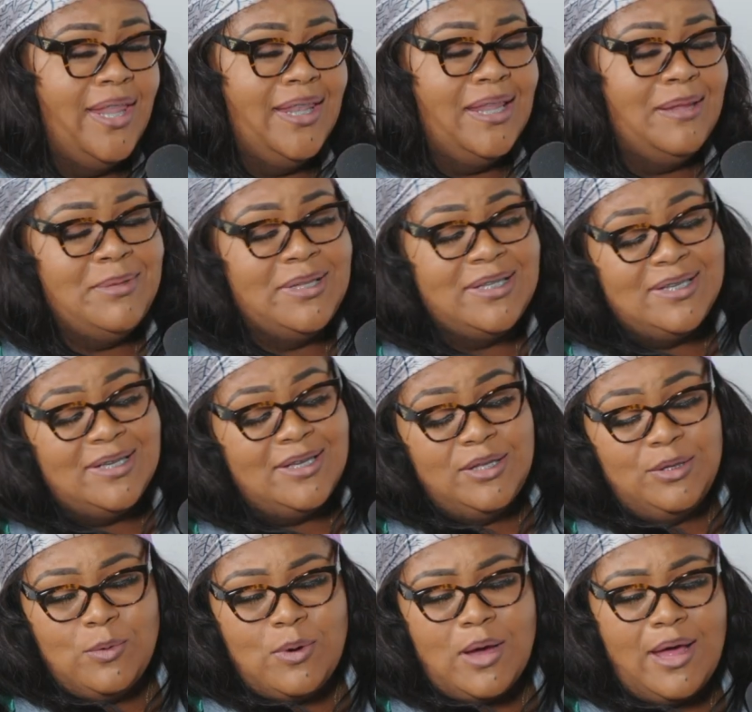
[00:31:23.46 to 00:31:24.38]
let me tell
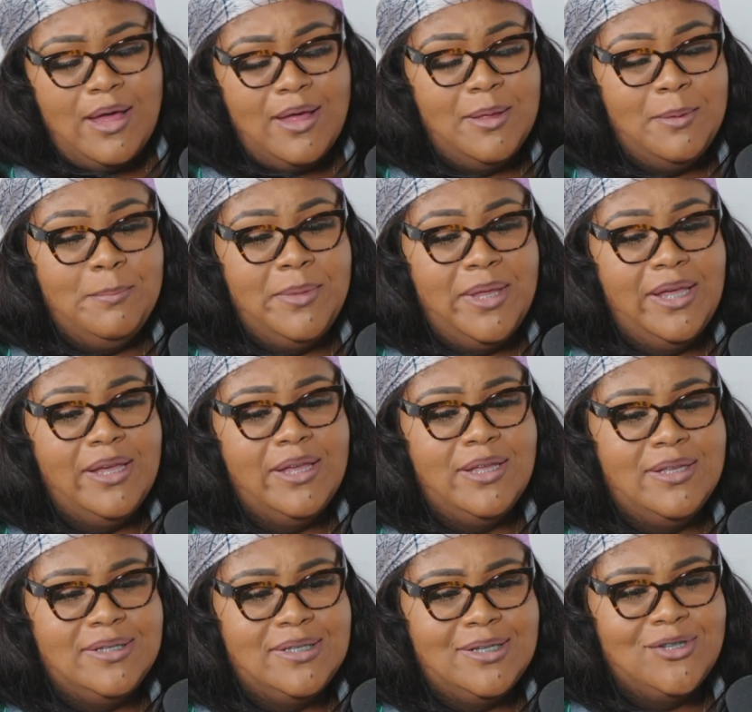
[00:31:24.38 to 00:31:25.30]
you why.
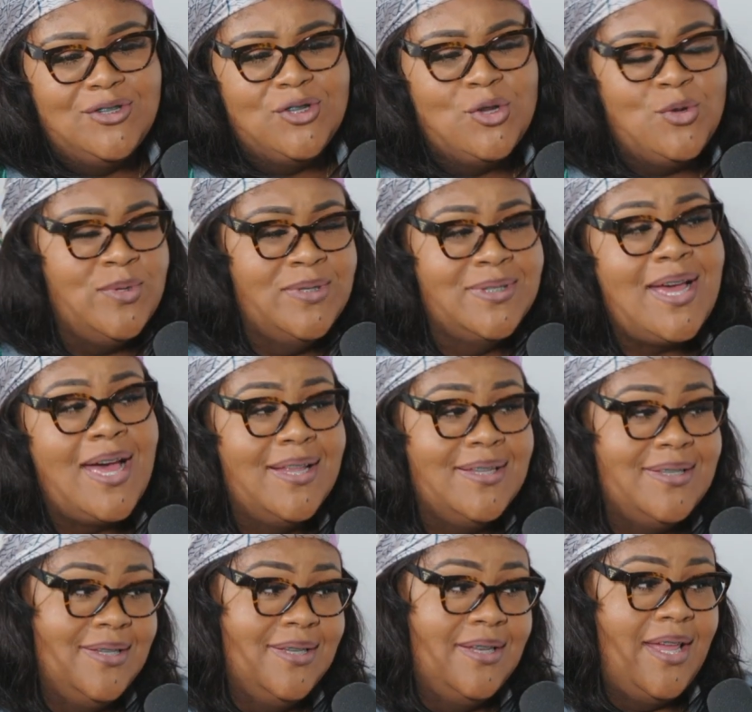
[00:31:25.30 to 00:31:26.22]
Because there's two
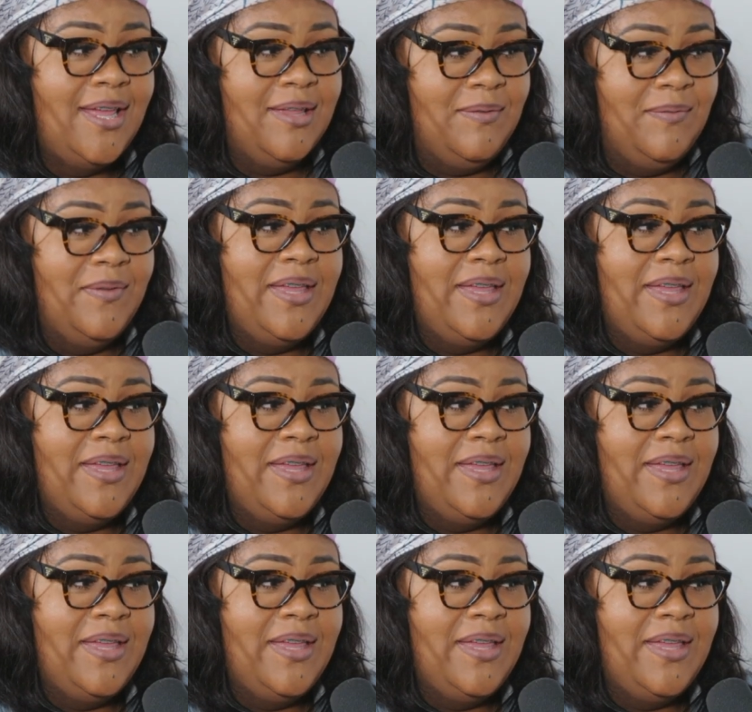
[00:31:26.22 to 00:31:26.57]
sides to that fence.